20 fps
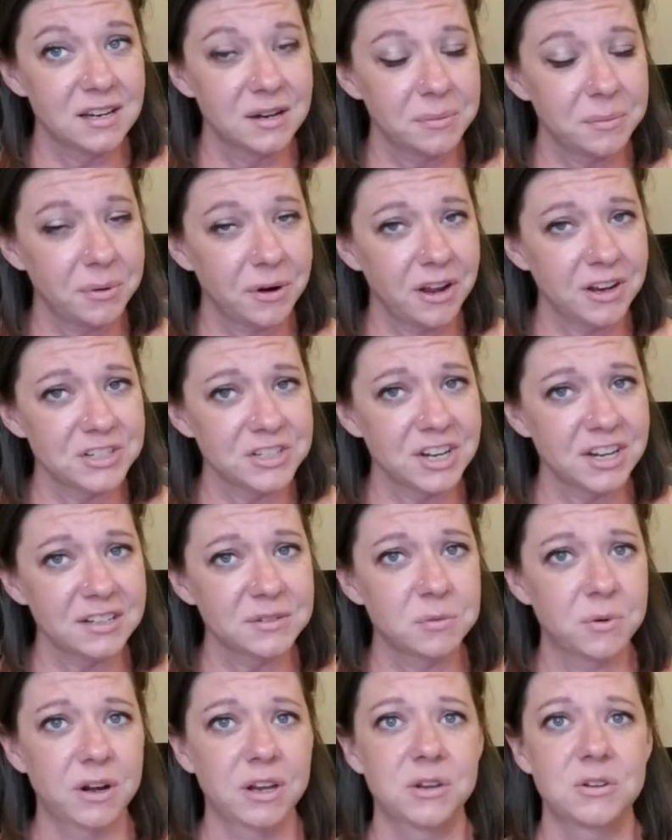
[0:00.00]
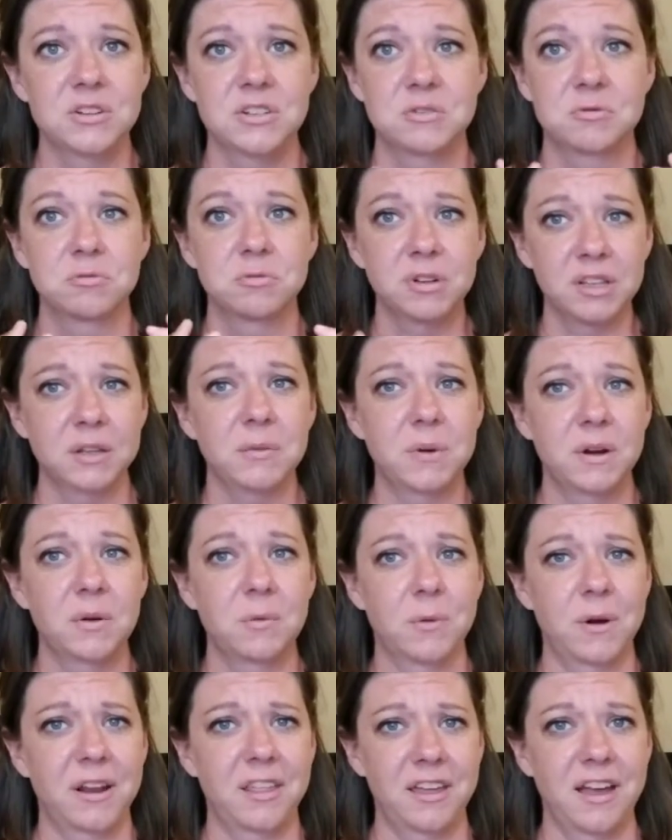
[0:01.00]
project where you just really want to
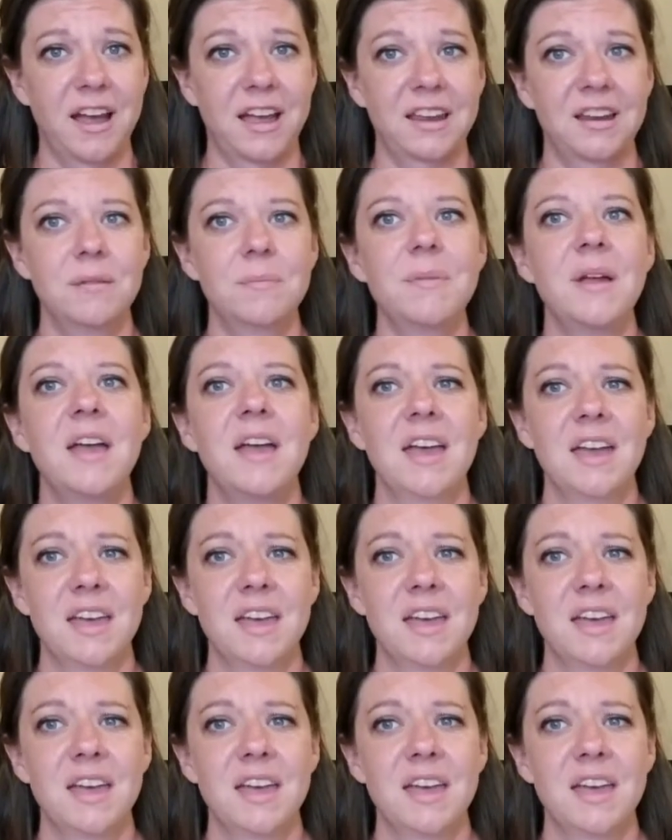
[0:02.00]
wear the item.